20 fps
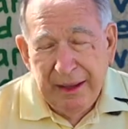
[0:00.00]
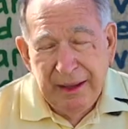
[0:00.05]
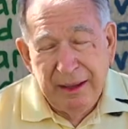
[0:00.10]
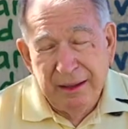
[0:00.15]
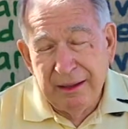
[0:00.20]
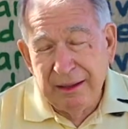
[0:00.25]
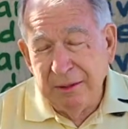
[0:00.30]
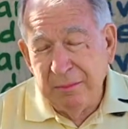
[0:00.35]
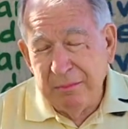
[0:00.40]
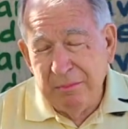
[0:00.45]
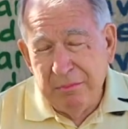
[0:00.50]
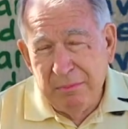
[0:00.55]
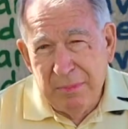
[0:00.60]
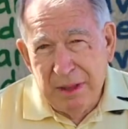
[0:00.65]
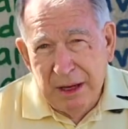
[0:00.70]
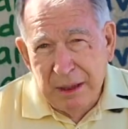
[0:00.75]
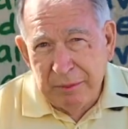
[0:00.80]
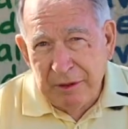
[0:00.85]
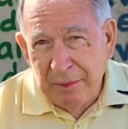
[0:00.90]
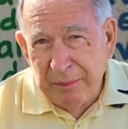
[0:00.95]
And the
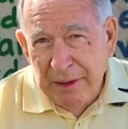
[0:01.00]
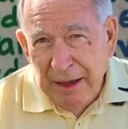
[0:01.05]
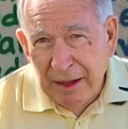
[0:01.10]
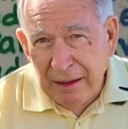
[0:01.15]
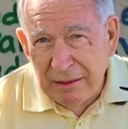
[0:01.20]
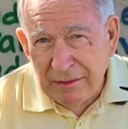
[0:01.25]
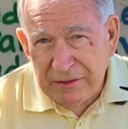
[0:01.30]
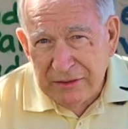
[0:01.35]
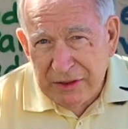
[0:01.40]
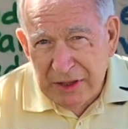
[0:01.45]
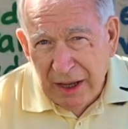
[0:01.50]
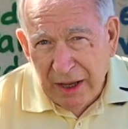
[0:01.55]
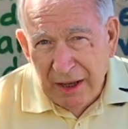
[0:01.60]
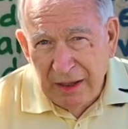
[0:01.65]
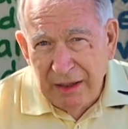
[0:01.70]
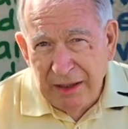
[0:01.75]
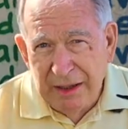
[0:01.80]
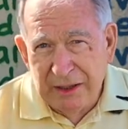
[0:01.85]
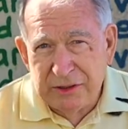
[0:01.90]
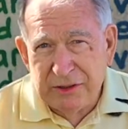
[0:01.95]
minimum amount of
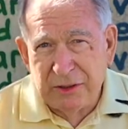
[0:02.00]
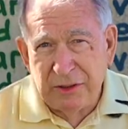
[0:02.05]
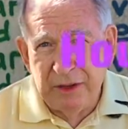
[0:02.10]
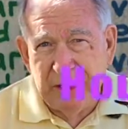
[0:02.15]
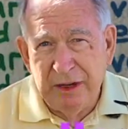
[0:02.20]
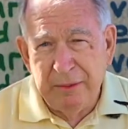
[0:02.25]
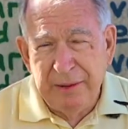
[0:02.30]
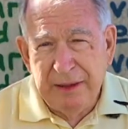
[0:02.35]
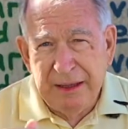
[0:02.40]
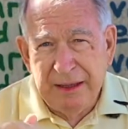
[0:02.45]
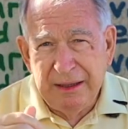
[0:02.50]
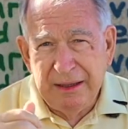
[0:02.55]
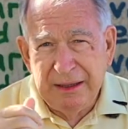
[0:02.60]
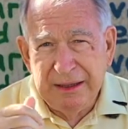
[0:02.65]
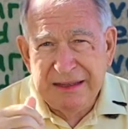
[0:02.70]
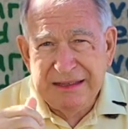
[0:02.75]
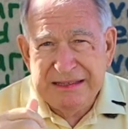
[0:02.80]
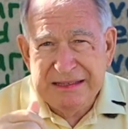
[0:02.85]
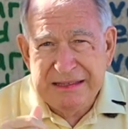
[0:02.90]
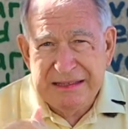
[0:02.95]
sun is going to be
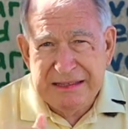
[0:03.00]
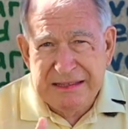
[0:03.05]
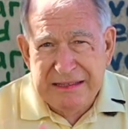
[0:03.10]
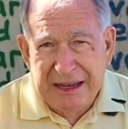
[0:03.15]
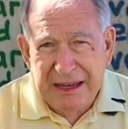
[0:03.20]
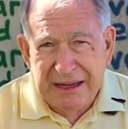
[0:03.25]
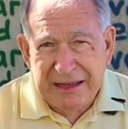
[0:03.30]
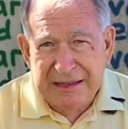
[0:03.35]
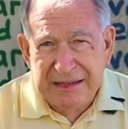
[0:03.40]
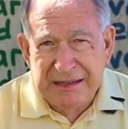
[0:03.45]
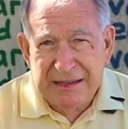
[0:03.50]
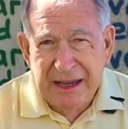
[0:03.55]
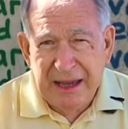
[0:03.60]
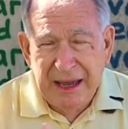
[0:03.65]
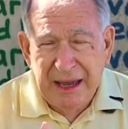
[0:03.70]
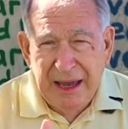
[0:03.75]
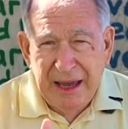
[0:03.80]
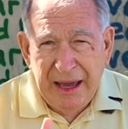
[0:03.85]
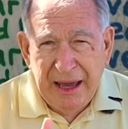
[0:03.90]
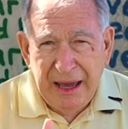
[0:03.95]
6
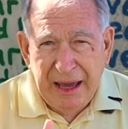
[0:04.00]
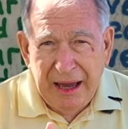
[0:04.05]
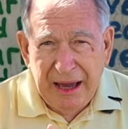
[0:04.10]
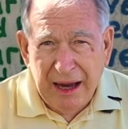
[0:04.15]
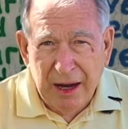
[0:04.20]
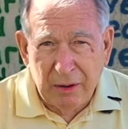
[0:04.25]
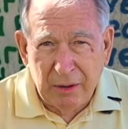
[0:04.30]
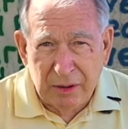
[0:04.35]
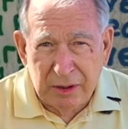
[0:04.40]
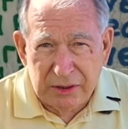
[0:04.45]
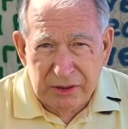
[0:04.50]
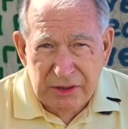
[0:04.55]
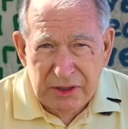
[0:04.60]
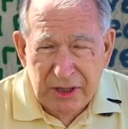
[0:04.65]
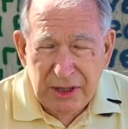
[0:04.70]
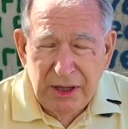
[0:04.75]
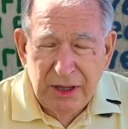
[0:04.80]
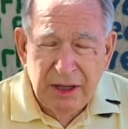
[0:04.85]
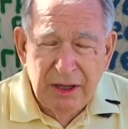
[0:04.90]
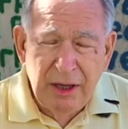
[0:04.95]
hours.
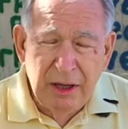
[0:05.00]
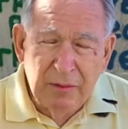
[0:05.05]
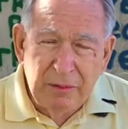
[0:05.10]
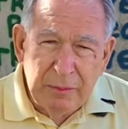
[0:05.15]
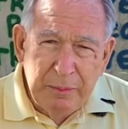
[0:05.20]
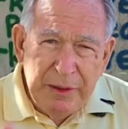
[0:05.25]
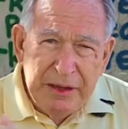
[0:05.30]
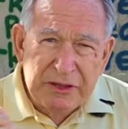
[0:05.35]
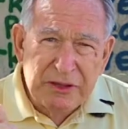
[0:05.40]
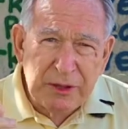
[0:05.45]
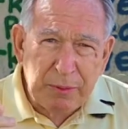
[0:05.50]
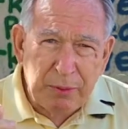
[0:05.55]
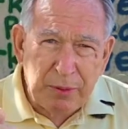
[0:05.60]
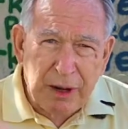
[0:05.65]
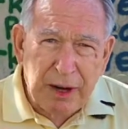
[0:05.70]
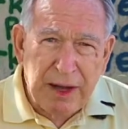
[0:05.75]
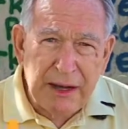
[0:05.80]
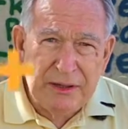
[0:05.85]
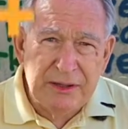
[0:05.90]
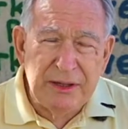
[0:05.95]
You would be
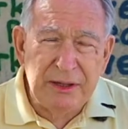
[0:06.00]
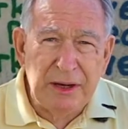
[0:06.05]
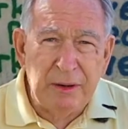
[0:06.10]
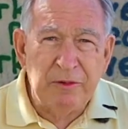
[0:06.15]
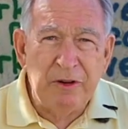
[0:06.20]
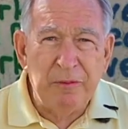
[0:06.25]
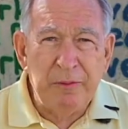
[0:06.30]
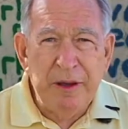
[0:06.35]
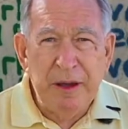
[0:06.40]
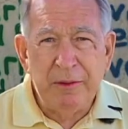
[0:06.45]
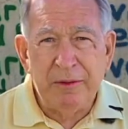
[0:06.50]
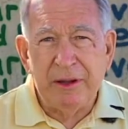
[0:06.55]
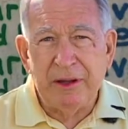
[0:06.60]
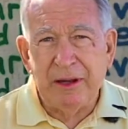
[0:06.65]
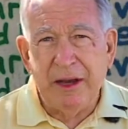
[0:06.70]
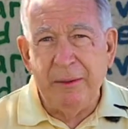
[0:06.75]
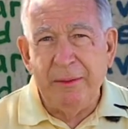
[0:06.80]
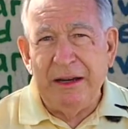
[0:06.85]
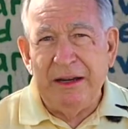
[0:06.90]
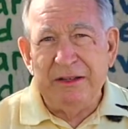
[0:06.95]
surprised the number of people that
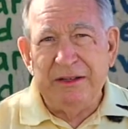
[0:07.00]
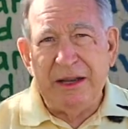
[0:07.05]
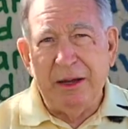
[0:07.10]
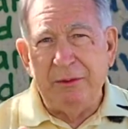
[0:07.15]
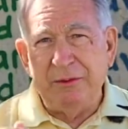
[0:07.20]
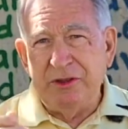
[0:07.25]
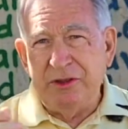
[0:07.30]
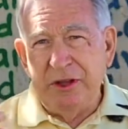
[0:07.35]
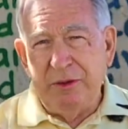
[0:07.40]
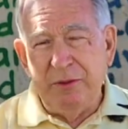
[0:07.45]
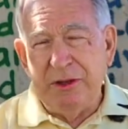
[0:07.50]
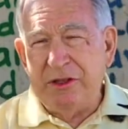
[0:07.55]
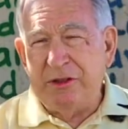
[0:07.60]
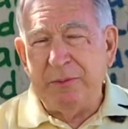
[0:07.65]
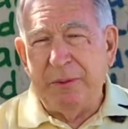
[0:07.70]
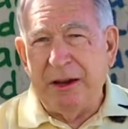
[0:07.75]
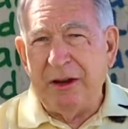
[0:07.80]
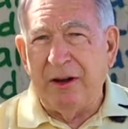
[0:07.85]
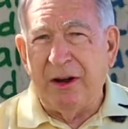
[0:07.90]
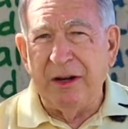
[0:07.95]
come in and say, well, gee whiz,
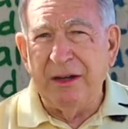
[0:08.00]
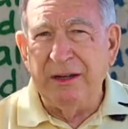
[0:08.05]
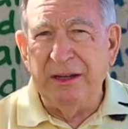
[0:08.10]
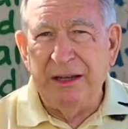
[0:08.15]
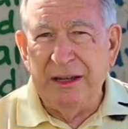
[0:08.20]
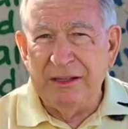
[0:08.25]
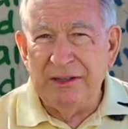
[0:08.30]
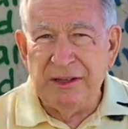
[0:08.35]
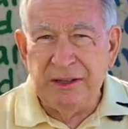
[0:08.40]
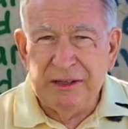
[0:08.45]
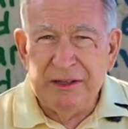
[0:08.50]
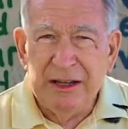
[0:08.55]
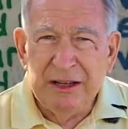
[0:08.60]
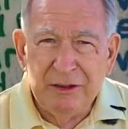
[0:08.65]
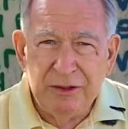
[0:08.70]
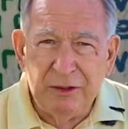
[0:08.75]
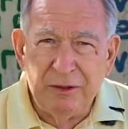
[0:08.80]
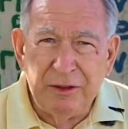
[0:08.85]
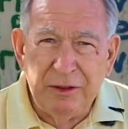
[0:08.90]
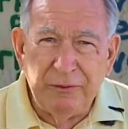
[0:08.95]
my garden isn't
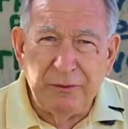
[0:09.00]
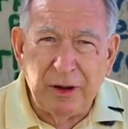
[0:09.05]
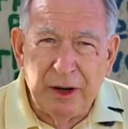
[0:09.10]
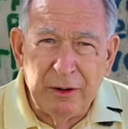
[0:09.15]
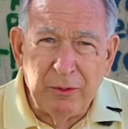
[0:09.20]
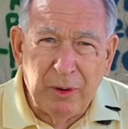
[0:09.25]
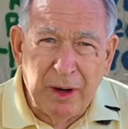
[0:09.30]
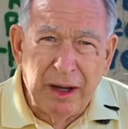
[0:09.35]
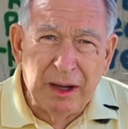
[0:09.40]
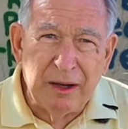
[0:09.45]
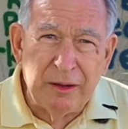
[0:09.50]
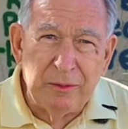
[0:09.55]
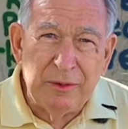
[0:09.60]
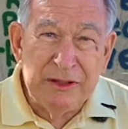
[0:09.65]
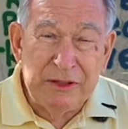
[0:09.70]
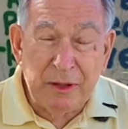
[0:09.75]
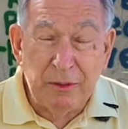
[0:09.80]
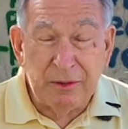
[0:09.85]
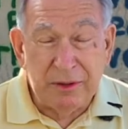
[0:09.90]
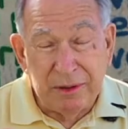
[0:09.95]
doing very well. And
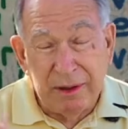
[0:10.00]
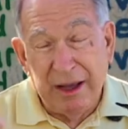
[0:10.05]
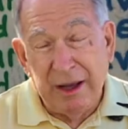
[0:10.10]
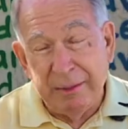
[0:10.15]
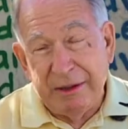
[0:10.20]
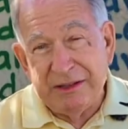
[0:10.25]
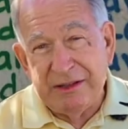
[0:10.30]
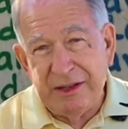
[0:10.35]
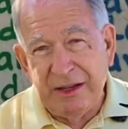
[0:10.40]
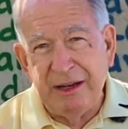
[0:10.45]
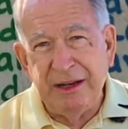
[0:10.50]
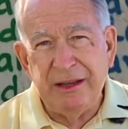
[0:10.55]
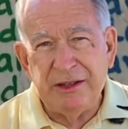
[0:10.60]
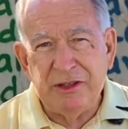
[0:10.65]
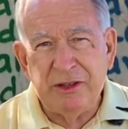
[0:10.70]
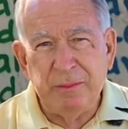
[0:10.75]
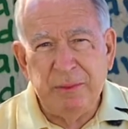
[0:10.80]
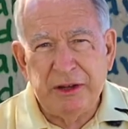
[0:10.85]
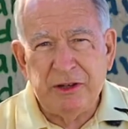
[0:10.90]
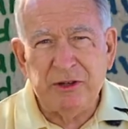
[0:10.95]
we say, well, how about sending
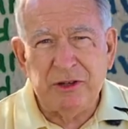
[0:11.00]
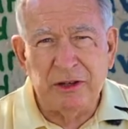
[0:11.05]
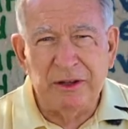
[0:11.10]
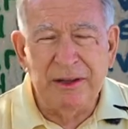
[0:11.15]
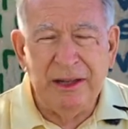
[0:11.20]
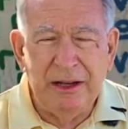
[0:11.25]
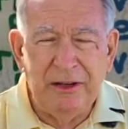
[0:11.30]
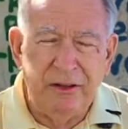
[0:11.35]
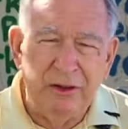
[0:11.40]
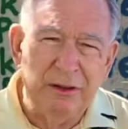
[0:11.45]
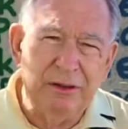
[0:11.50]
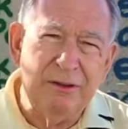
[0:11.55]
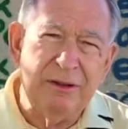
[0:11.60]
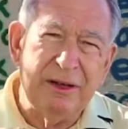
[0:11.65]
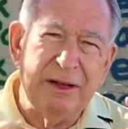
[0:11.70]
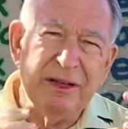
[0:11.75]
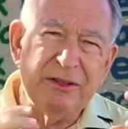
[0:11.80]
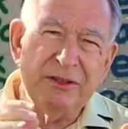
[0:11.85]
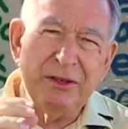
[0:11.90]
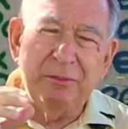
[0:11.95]
us a picture? And they do
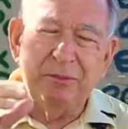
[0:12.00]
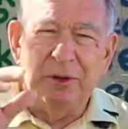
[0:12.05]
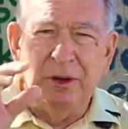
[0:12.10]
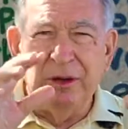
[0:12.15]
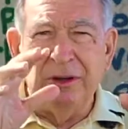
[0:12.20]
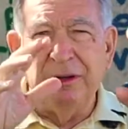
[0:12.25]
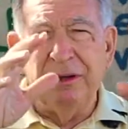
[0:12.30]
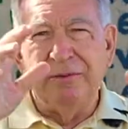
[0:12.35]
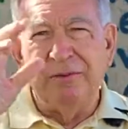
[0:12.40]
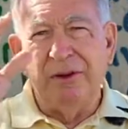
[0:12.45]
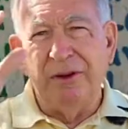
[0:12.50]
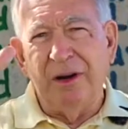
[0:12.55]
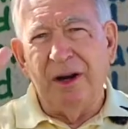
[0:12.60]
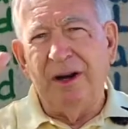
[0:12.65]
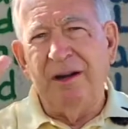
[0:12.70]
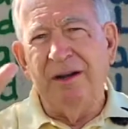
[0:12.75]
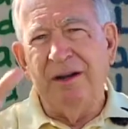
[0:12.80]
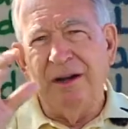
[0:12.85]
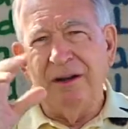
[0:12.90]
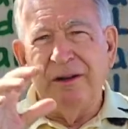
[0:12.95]
it. It's a beautiful
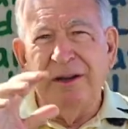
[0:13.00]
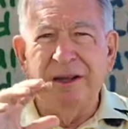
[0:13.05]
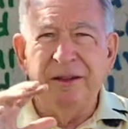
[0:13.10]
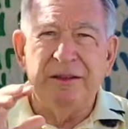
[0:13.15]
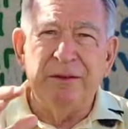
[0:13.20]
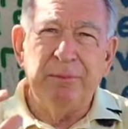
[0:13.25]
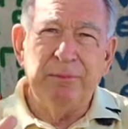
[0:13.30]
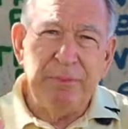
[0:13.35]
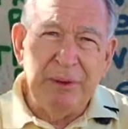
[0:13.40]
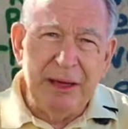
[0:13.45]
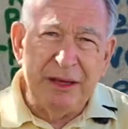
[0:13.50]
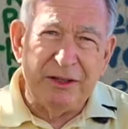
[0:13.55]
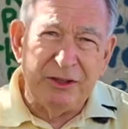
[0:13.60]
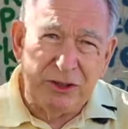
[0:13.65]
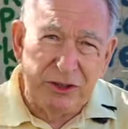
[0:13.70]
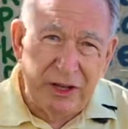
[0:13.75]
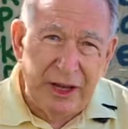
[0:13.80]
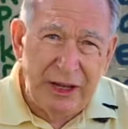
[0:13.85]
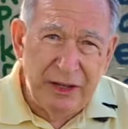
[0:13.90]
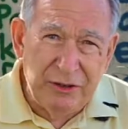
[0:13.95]
garden underneath a big
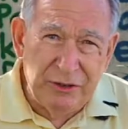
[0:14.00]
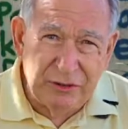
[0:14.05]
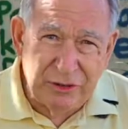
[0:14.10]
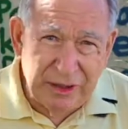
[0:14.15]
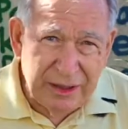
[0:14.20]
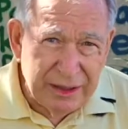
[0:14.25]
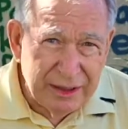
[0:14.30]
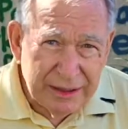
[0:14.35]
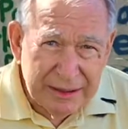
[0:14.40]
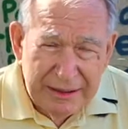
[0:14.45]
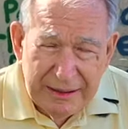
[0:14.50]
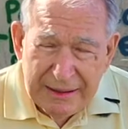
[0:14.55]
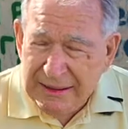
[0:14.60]
shade tree.